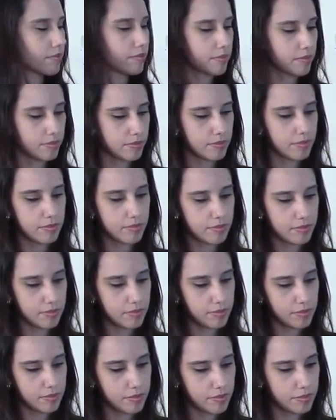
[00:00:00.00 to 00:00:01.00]

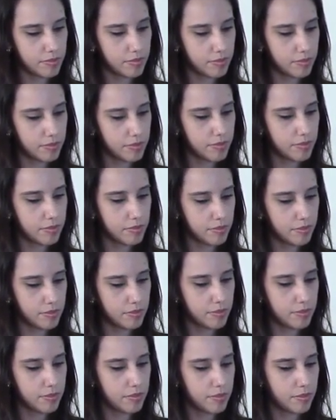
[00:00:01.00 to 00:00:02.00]

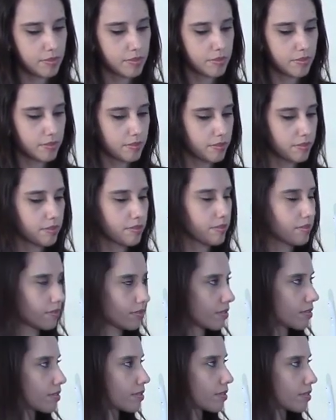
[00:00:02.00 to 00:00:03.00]

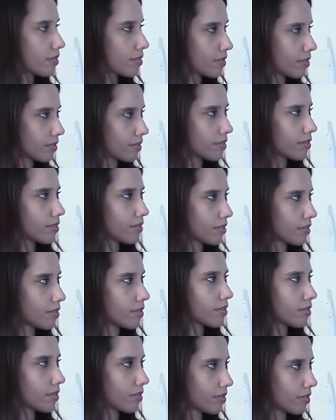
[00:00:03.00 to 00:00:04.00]

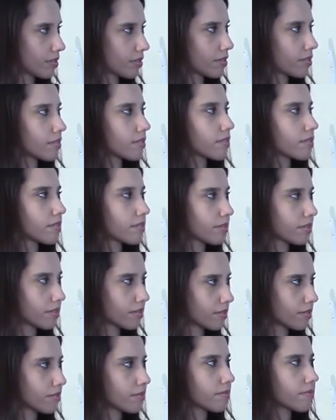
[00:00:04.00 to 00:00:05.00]

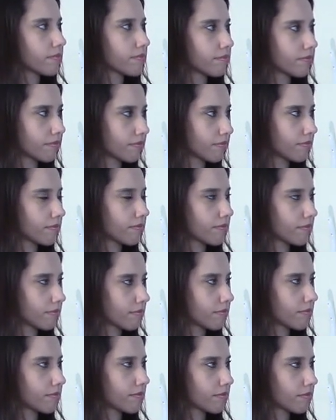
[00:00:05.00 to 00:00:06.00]

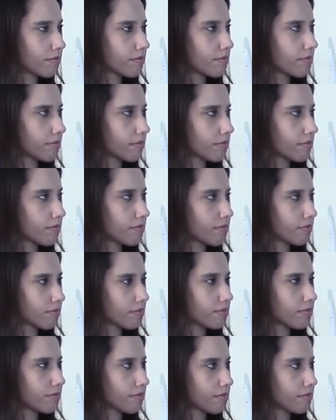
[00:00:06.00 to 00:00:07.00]

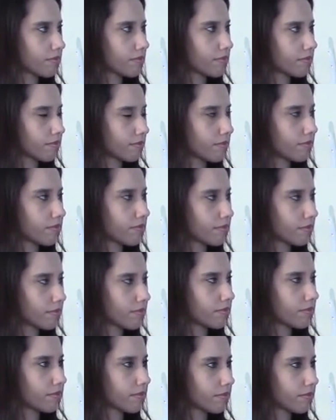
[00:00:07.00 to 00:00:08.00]
(not speaking)